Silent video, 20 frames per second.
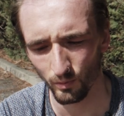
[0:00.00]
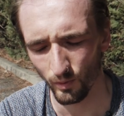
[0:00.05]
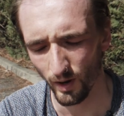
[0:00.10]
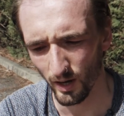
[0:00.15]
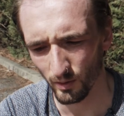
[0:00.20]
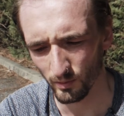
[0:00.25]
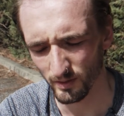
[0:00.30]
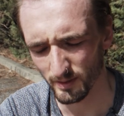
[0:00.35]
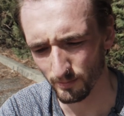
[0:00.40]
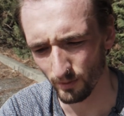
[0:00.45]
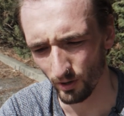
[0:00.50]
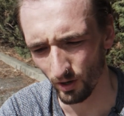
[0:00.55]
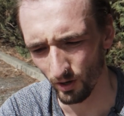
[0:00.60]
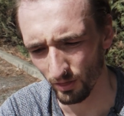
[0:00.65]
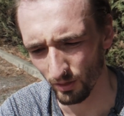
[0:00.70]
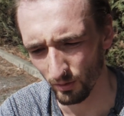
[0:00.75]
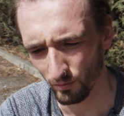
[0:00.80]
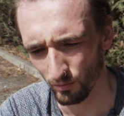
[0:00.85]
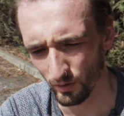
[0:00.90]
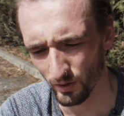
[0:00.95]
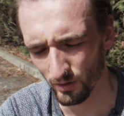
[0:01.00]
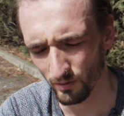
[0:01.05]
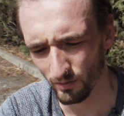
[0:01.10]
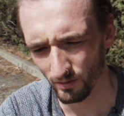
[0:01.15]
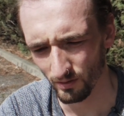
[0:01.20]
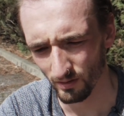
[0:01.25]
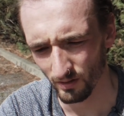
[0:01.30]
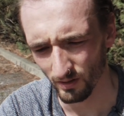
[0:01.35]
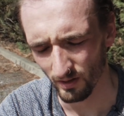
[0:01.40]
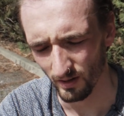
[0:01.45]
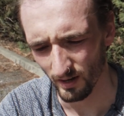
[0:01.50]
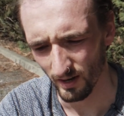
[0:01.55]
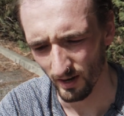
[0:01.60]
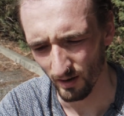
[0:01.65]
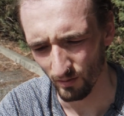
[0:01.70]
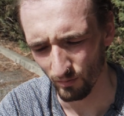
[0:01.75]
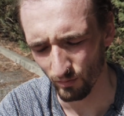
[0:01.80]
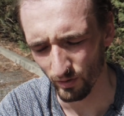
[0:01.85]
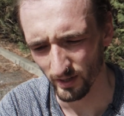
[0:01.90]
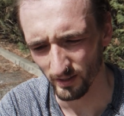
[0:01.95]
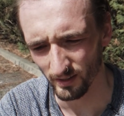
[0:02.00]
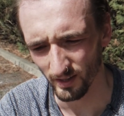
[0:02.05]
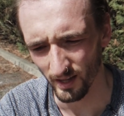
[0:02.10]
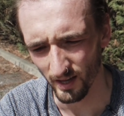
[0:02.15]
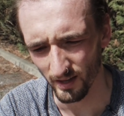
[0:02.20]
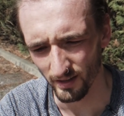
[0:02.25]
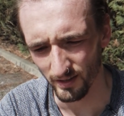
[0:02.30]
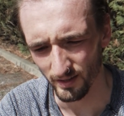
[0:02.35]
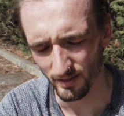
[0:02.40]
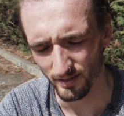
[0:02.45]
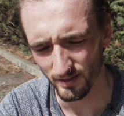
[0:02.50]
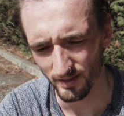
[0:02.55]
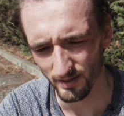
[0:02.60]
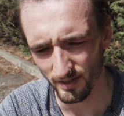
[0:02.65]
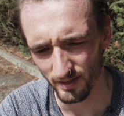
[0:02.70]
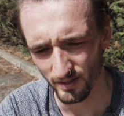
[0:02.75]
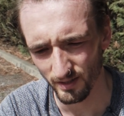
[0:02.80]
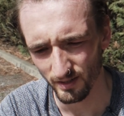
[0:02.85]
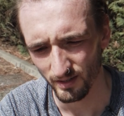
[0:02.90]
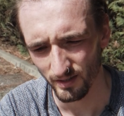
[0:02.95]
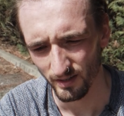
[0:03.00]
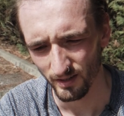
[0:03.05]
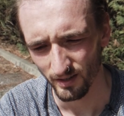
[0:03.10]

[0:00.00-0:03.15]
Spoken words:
While I was plotting the route, I realised